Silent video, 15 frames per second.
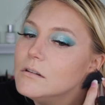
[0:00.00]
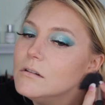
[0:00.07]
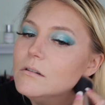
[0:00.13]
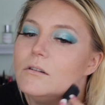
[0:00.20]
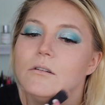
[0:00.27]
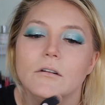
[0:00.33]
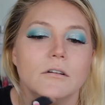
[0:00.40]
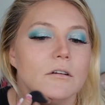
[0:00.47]

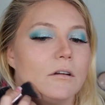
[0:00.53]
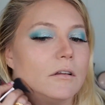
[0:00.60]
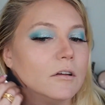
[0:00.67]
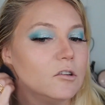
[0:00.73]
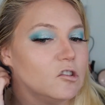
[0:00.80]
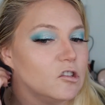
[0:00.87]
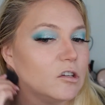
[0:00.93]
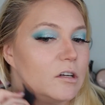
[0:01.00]
do under the
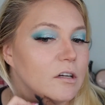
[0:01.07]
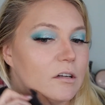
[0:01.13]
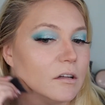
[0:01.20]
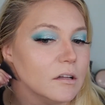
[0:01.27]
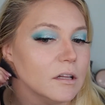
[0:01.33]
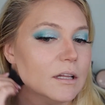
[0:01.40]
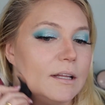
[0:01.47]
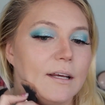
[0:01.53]
chin
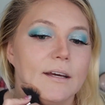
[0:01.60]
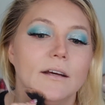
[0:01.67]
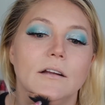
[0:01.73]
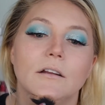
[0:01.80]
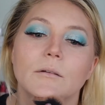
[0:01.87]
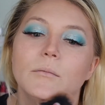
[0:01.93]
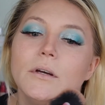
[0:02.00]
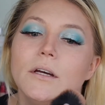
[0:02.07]
a
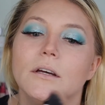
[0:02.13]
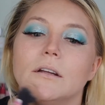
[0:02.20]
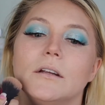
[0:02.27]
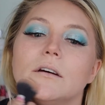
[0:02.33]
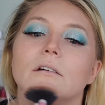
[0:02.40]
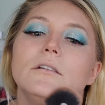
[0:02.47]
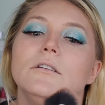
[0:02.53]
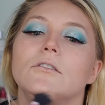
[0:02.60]
little bit,
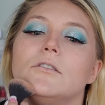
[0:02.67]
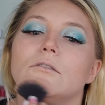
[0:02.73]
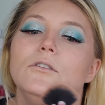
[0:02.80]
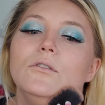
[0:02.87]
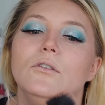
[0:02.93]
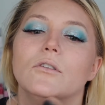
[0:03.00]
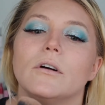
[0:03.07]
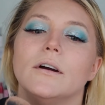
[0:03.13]
not
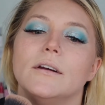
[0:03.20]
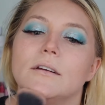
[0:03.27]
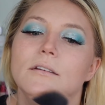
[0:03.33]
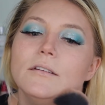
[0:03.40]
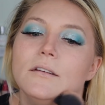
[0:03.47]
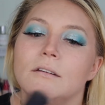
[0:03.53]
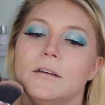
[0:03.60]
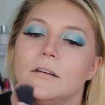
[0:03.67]
too
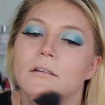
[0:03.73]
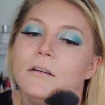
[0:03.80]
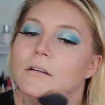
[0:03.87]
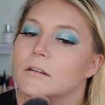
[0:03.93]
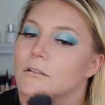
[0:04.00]
crazy.